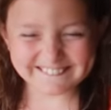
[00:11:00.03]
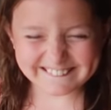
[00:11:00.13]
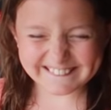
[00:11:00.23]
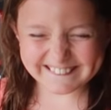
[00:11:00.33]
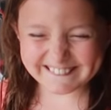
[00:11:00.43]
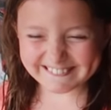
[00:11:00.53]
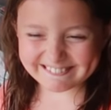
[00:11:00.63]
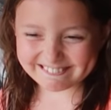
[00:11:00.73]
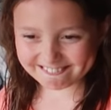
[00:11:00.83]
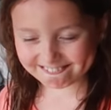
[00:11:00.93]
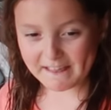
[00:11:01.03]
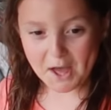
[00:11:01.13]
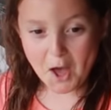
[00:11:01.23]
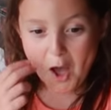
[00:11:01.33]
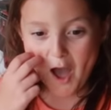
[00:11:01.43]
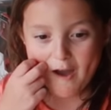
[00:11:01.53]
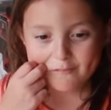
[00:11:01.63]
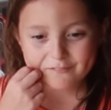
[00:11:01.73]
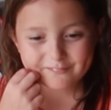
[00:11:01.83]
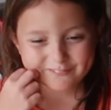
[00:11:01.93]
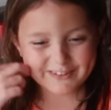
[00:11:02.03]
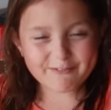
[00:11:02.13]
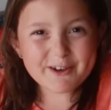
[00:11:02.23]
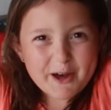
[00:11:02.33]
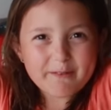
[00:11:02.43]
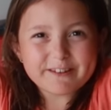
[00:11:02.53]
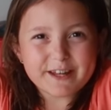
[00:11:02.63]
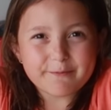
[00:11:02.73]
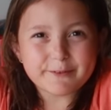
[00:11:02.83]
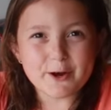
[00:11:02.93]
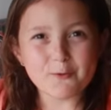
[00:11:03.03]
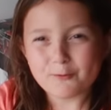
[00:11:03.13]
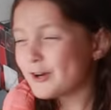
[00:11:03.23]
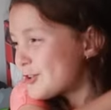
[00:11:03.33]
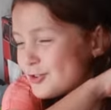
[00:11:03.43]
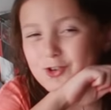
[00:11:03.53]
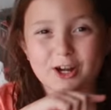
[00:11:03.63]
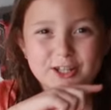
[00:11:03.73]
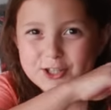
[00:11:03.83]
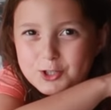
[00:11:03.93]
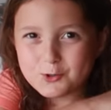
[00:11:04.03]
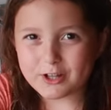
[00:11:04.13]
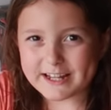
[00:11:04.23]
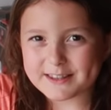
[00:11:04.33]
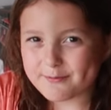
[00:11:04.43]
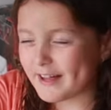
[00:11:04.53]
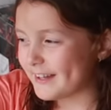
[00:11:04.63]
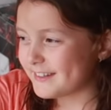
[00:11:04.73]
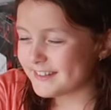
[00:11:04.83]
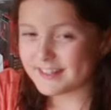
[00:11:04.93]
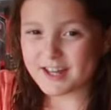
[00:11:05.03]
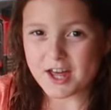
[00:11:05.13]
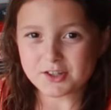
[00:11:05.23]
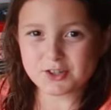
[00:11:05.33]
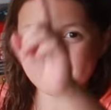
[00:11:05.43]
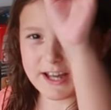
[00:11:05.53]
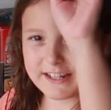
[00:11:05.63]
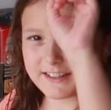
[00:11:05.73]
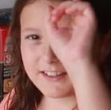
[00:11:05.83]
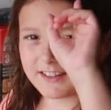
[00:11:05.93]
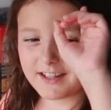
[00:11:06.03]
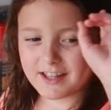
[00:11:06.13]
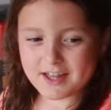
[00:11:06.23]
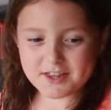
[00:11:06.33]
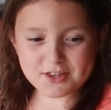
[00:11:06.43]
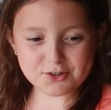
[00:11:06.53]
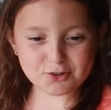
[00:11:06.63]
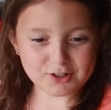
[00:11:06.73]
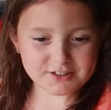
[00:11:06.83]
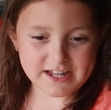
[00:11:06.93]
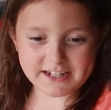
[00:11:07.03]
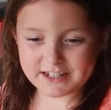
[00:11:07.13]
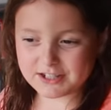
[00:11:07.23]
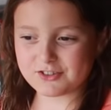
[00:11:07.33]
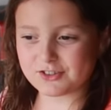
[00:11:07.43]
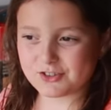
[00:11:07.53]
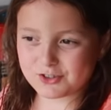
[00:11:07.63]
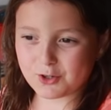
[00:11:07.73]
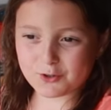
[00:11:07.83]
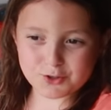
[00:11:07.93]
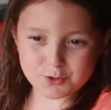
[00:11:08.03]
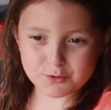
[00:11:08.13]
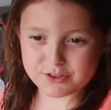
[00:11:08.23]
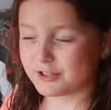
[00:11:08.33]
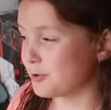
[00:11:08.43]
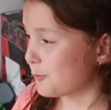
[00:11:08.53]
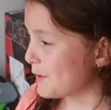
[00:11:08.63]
Give a comment down below which truck you like the best. Do you like the truck that he just showed you with the new